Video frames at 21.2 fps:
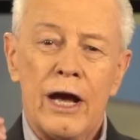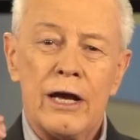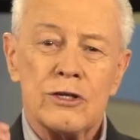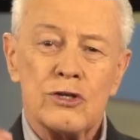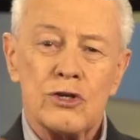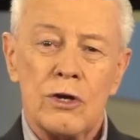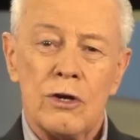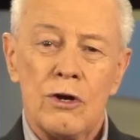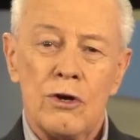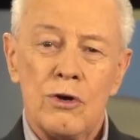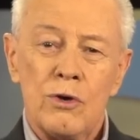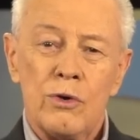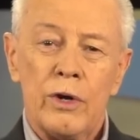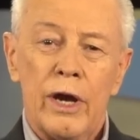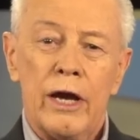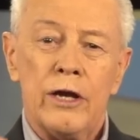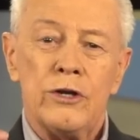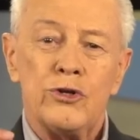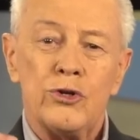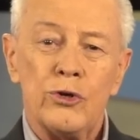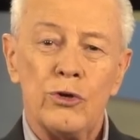as long
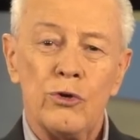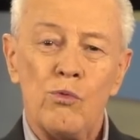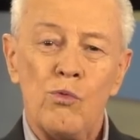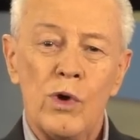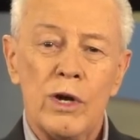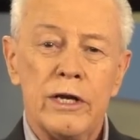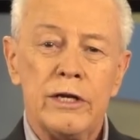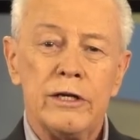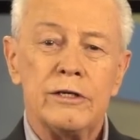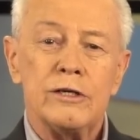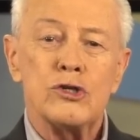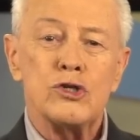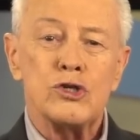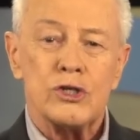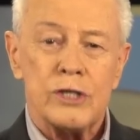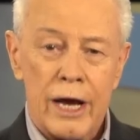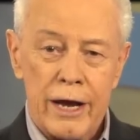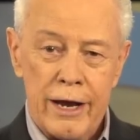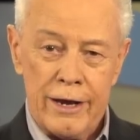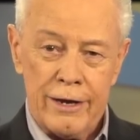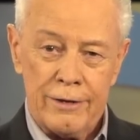as you're willing to
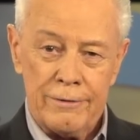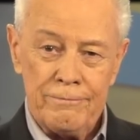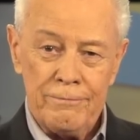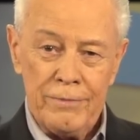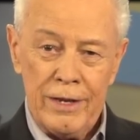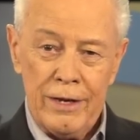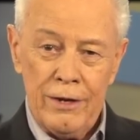stand.